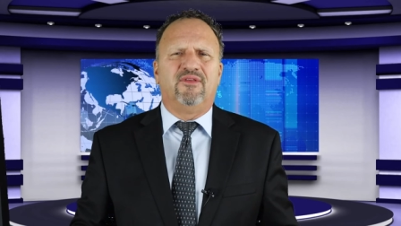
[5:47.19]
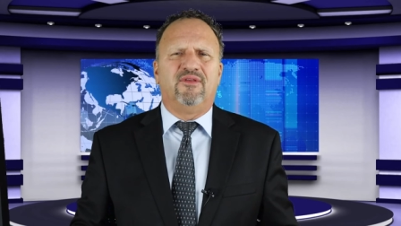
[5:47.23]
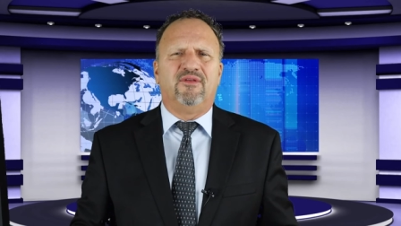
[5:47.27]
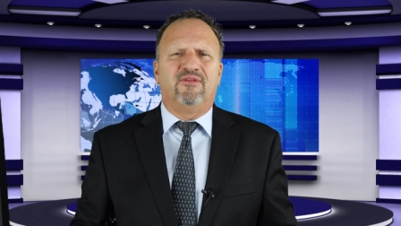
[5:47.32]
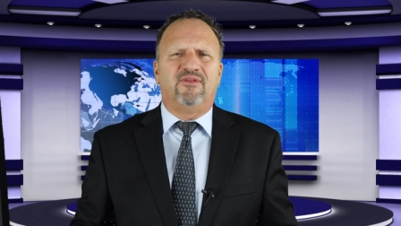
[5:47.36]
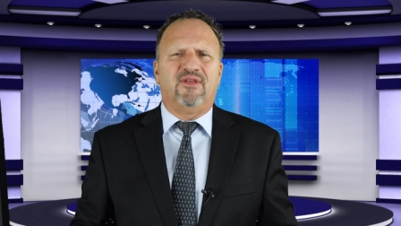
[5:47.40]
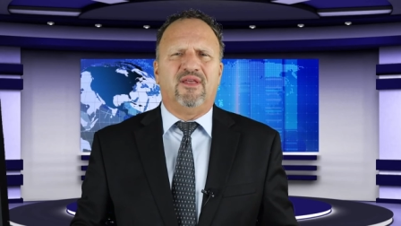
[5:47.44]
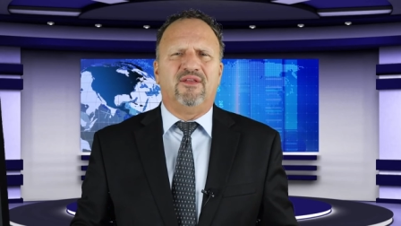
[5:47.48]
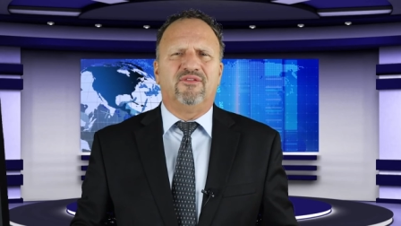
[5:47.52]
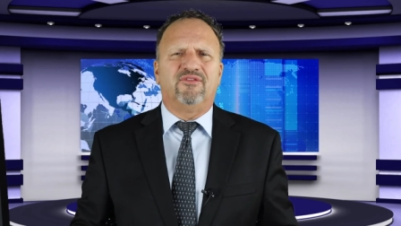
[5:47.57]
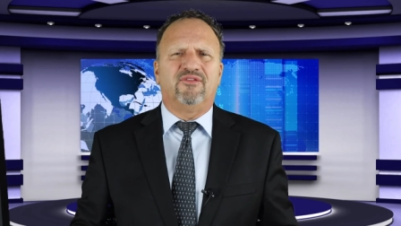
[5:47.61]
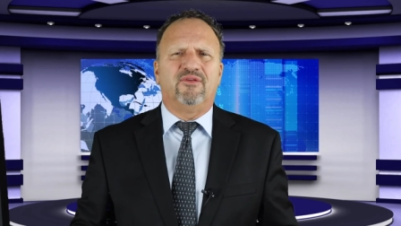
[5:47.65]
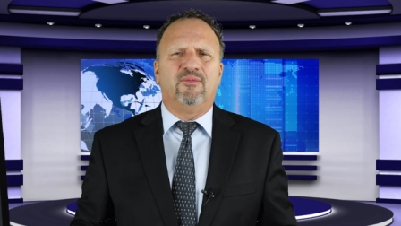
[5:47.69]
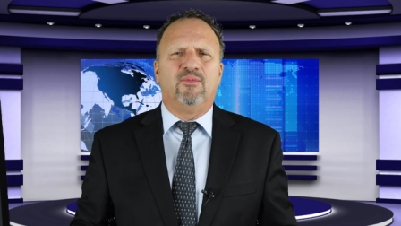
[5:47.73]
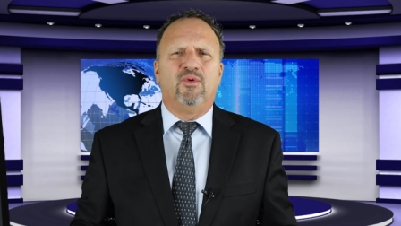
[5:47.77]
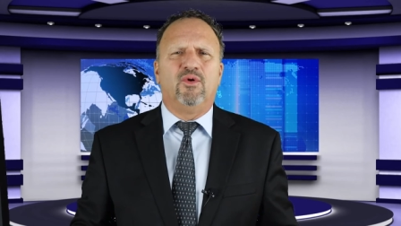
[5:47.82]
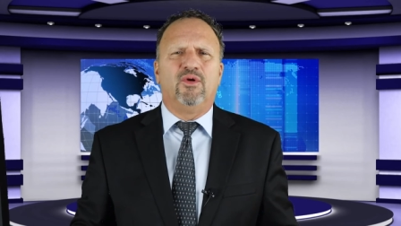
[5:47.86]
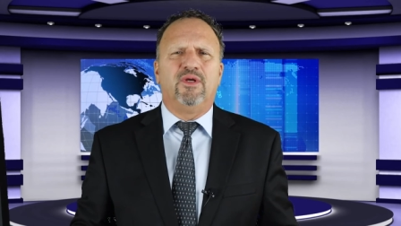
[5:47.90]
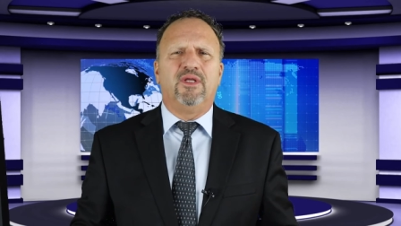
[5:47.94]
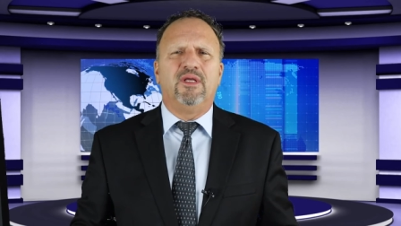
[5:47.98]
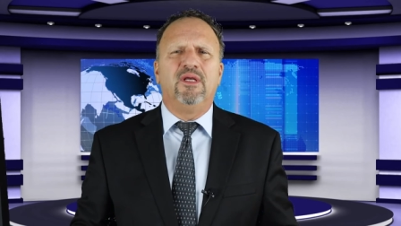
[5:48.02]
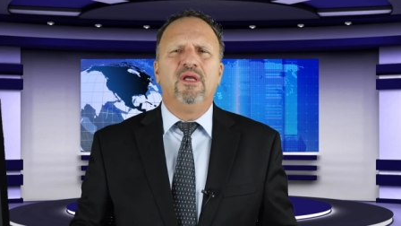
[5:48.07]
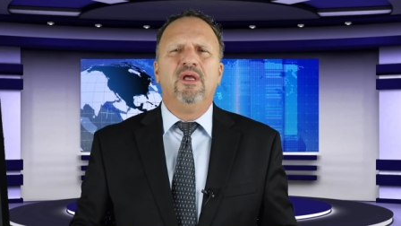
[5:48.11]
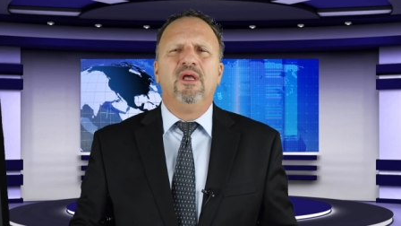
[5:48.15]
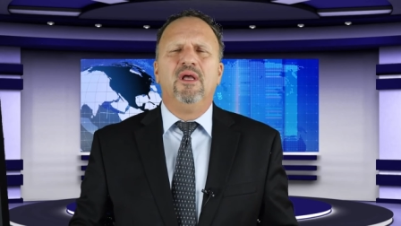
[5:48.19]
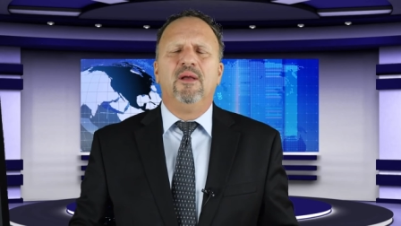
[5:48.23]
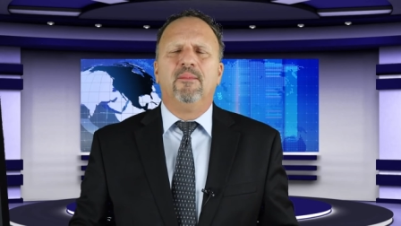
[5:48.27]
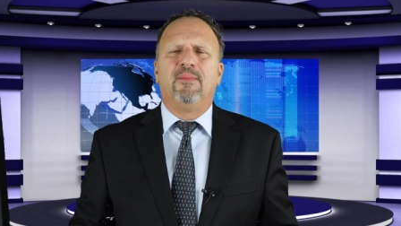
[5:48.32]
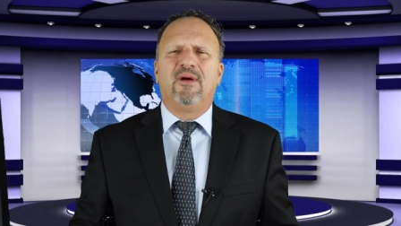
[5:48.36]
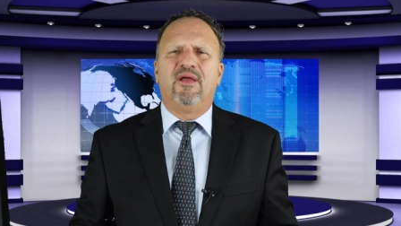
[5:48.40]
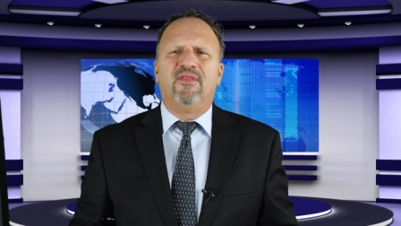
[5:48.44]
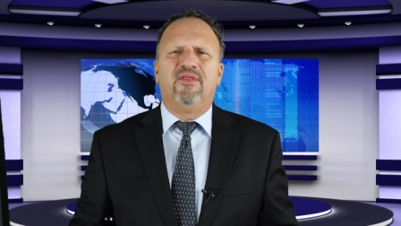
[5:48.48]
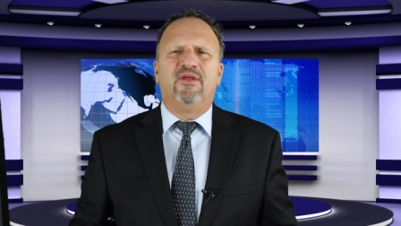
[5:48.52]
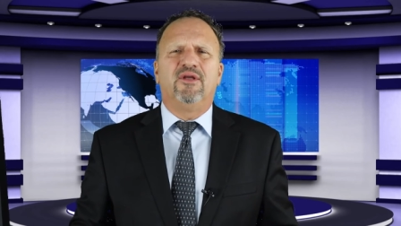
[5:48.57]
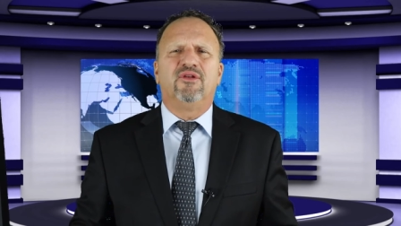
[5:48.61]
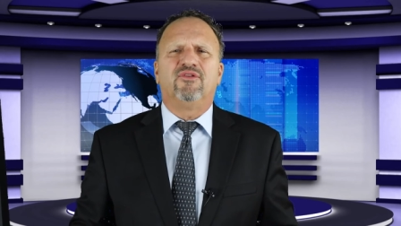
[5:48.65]
of the testimony
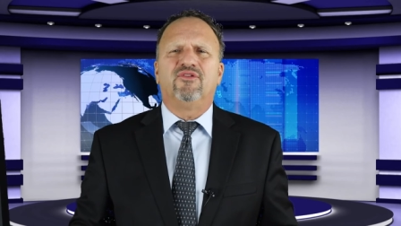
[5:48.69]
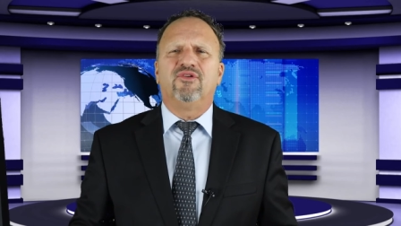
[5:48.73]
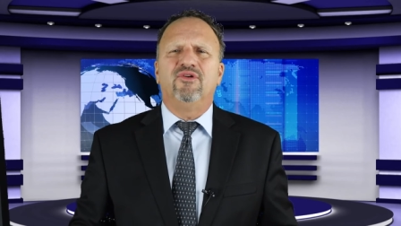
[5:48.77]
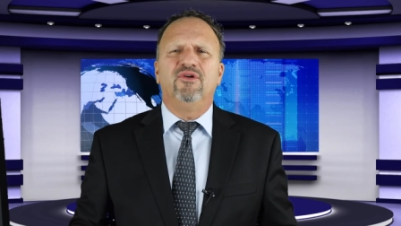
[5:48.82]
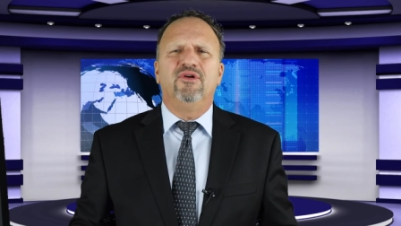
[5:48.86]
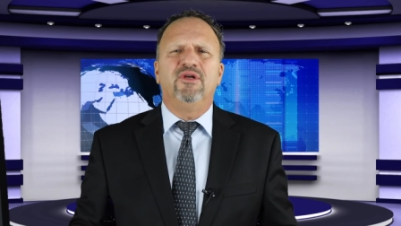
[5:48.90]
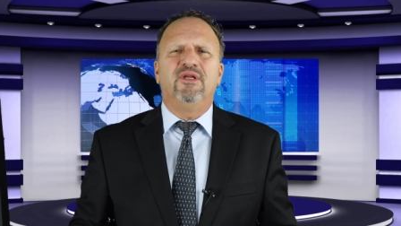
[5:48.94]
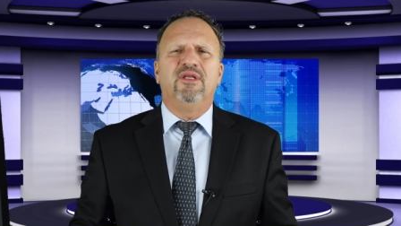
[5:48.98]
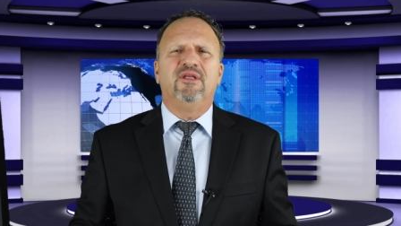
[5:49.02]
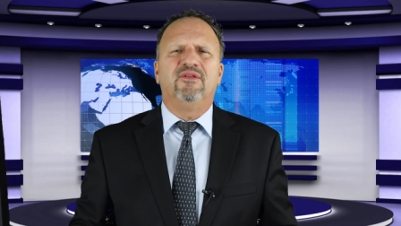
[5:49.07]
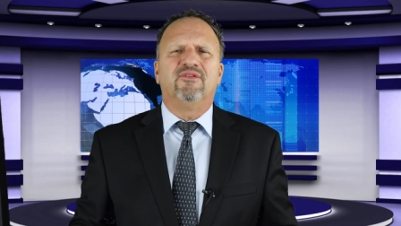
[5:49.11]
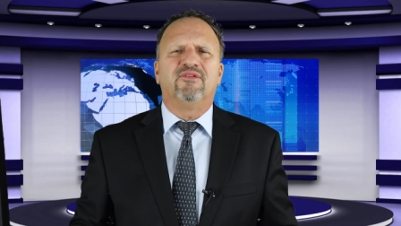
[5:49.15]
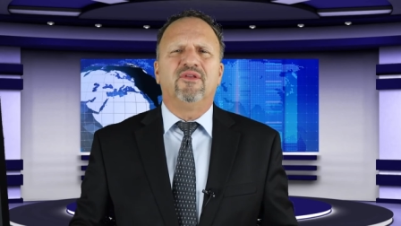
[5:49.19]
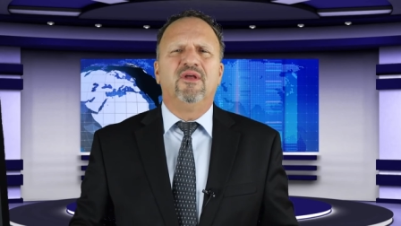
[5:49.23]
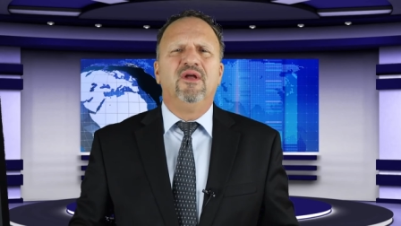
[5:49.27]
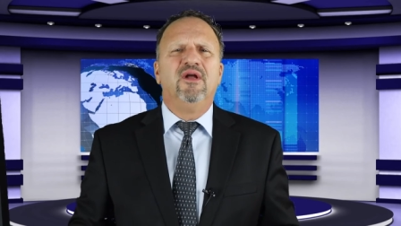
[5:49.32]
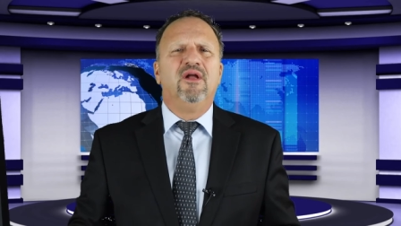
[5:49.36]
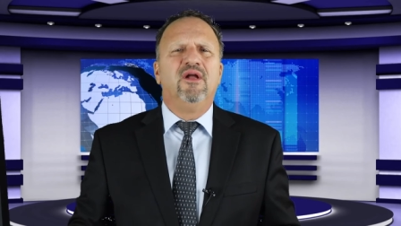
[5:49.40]
by the attorneys.